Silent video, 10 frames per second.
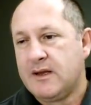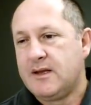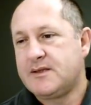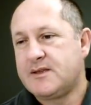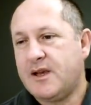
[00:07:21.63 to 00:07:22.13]

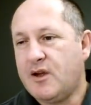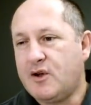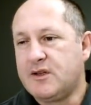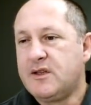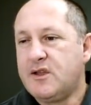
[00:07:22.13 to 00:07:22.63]
Let's carry
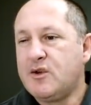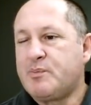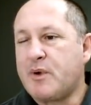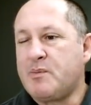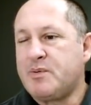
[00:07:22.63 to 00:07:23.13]
on. New
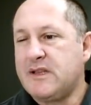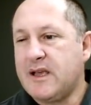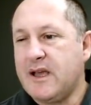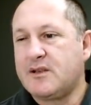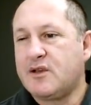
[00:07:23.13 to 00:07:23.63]
property
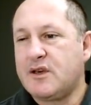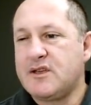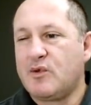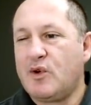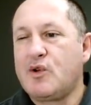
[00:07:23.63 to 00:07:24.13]
categories
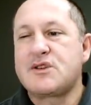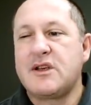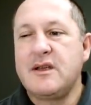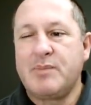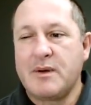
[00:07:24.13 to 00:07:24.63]
were also
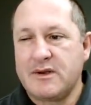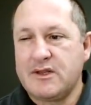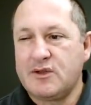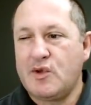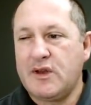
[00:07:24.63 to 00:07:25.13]

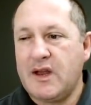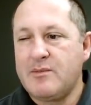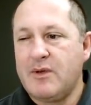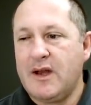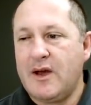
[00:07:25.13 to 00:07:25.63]
implemented to
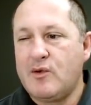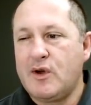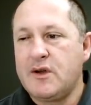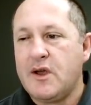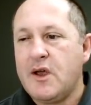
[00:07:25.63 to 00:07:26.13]
enable
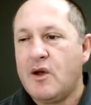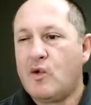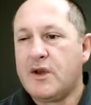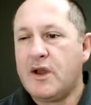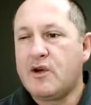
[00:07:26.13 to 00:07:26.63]
lower or
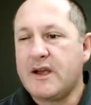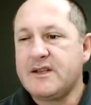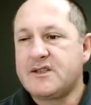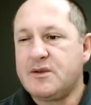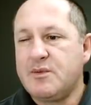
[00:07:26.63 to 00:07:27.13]
no
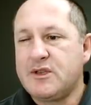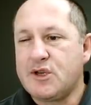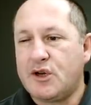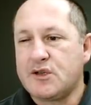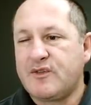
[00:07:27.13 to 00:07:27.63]
rates to be
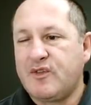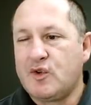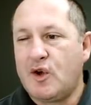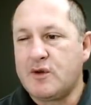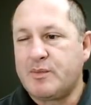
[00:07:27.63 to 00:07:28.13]
charged for
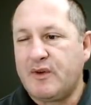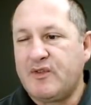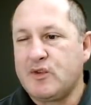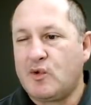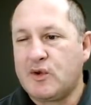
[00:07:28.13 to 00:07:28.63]

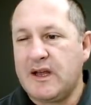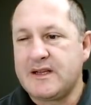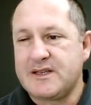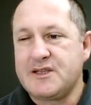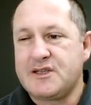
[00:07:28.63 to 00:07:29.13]
non-profit
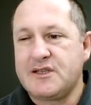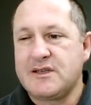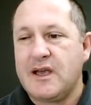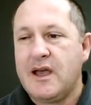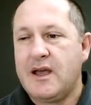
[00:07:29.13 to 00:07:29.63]
organizations
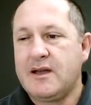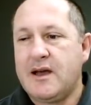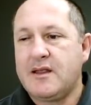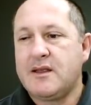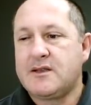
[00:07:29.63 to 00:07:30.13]
and
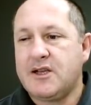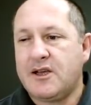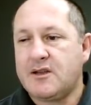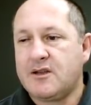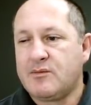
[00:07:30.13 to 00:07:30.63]
other
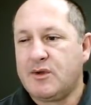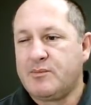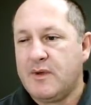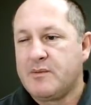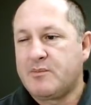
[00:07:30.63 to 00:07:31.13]

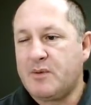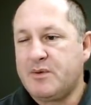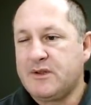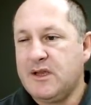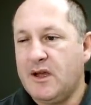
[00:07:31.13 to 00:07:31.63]
charitable
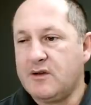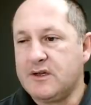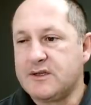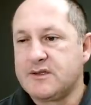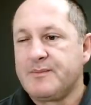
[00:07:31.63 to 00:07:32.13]
property
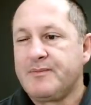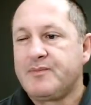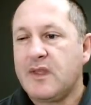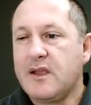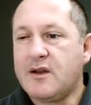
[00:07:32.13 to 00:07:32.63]
owners,
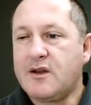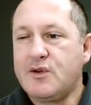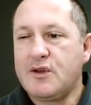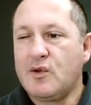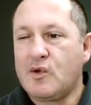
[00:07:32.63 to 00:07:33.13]

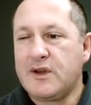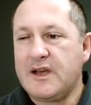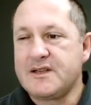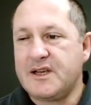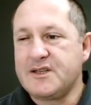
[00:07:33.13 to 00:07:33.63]
including
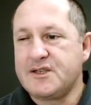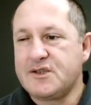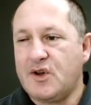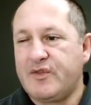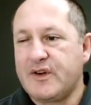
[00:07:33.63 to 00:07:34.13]
organizations
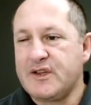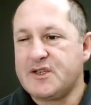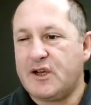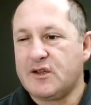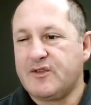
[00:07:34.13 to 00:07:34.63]
offering
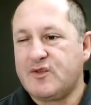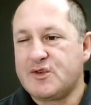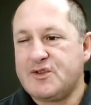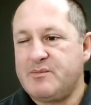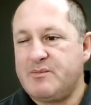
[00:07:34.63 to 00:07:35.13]
shelter for
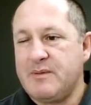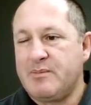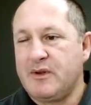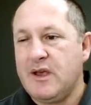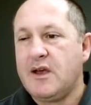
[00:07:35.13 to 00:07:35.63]
street
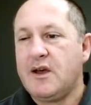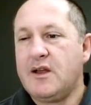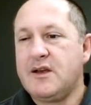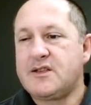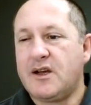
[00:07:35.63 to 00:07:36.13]
people,
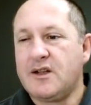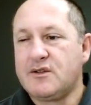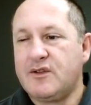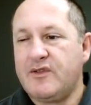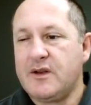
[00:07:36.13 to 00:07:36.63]
early childhood
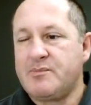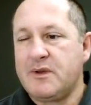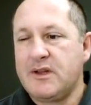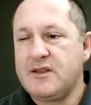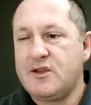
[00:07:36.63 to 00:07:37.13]

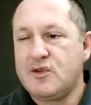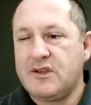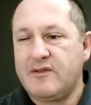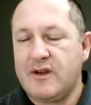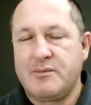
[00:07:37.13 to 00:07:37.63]
development, and youth
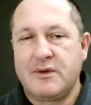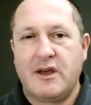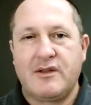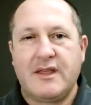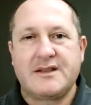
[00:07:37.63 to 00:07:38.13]
development.
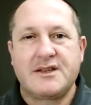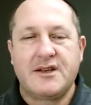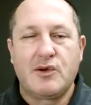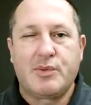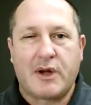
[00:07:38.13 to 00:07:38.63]
Now that's a
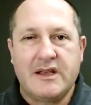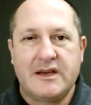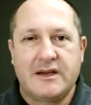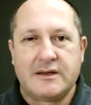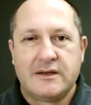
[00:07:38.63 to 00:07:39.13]

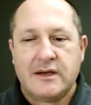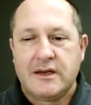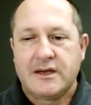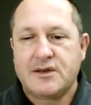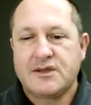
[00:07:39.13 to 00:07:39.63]
no-brainer.
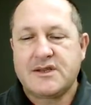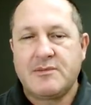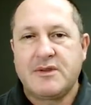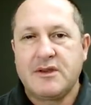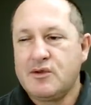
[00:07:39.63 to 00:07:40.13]
It's not
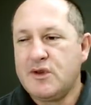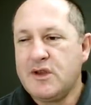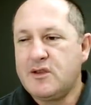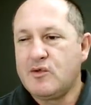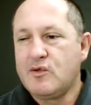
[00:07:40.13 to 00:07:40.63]
something you
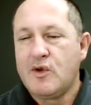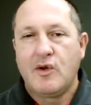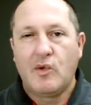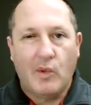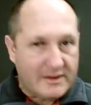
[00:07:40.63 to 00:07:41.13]
need to
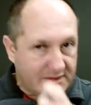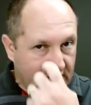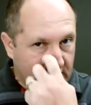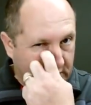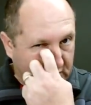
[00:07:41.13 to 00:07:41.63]
wonder
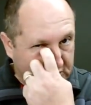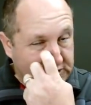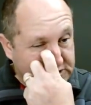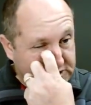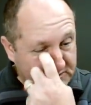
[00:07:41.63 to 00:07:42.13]
about.
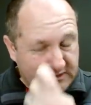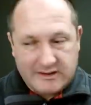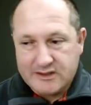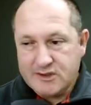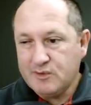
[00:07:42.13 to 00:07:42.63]
It's something
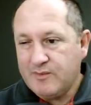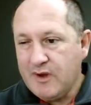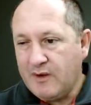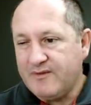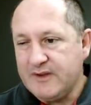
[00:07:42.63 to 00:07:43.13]
that should be
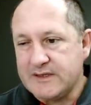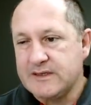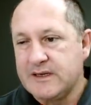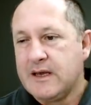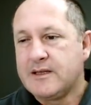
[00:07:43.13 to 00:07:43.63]
obvious.
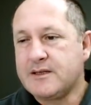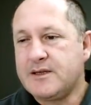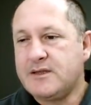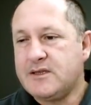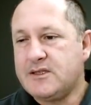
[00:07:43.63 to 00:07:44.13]
The
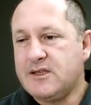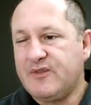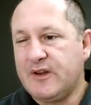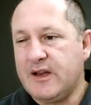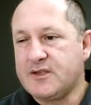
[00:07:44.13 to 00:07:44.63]
city's chief
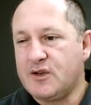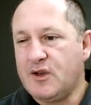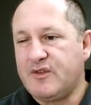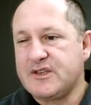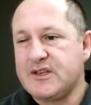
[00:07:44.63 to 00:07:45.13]
financial
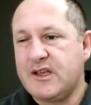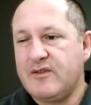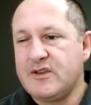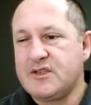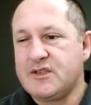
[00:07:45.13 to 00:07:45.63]
officer, Kevin